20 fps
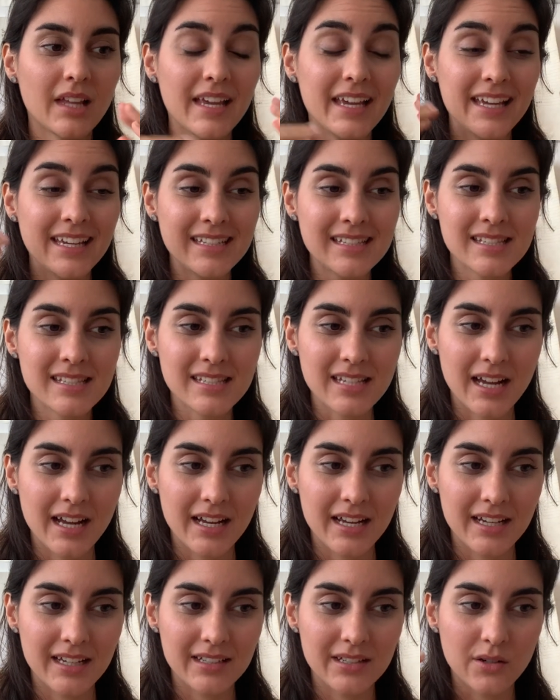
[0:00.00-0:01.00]

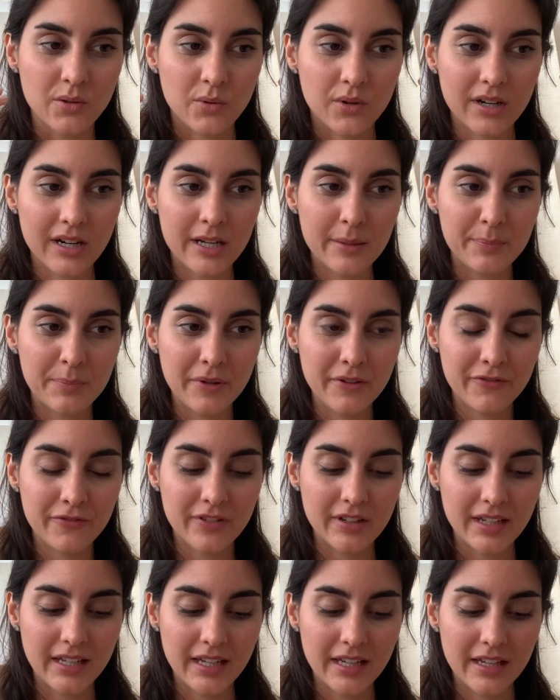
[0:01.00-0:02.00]
insight or
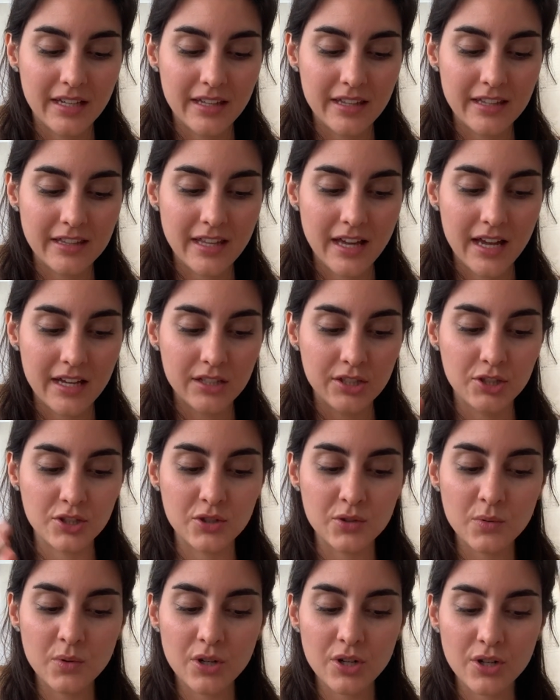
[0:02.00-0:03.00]
epiphany that
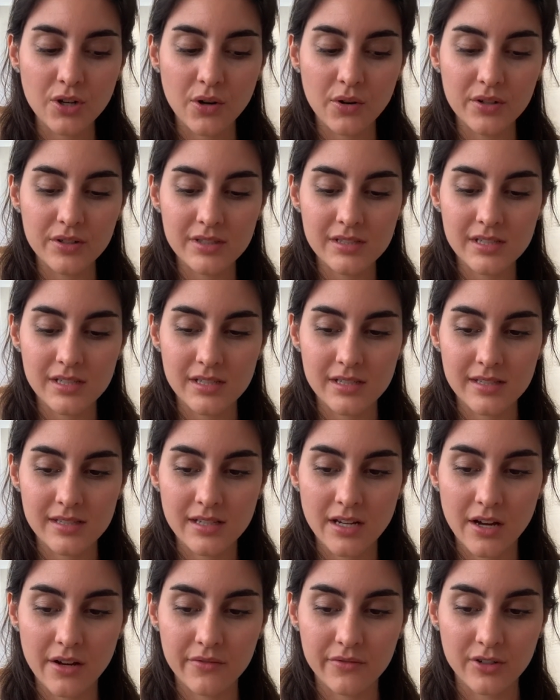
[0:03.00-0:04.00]
you are going to
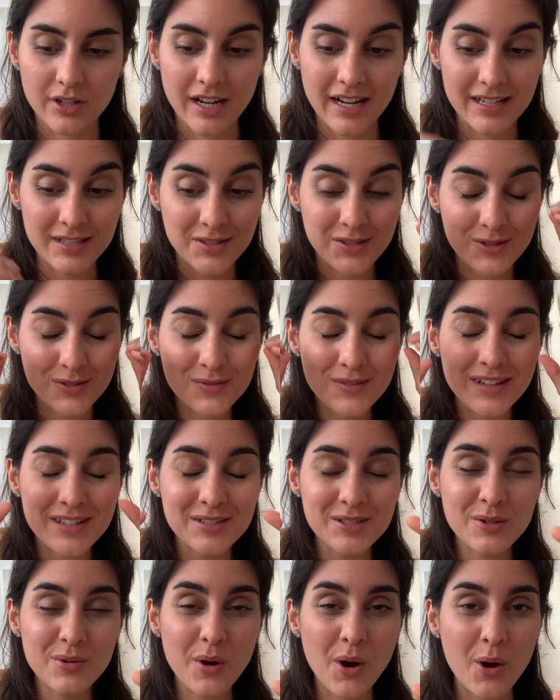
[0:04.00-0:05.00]
discover as soon as
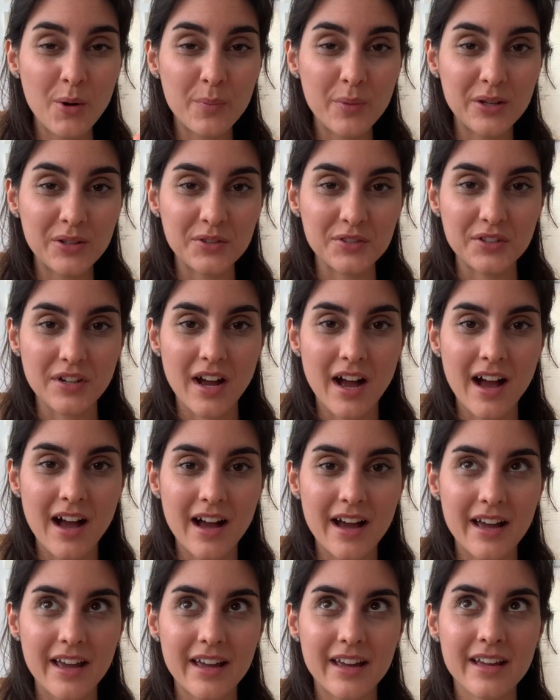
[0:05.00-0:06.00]
you open your
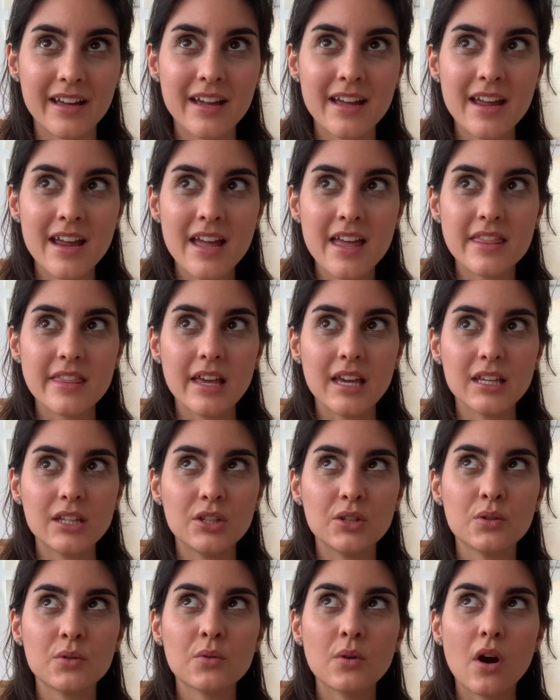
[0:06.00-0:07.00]
eye, that
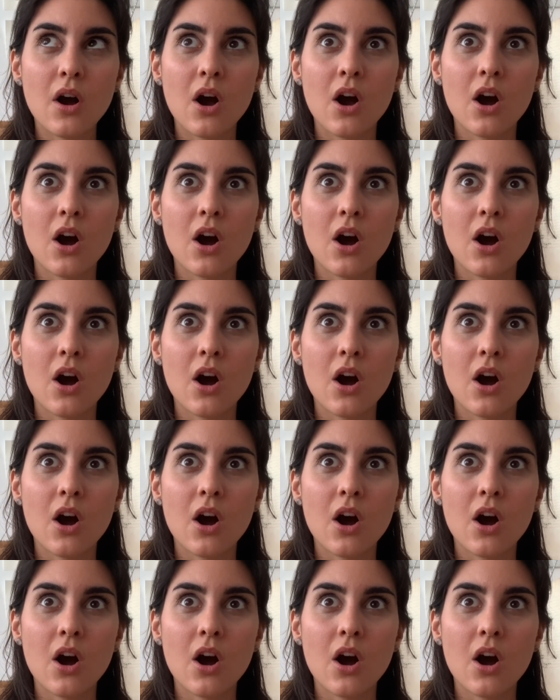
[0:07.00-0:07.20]
you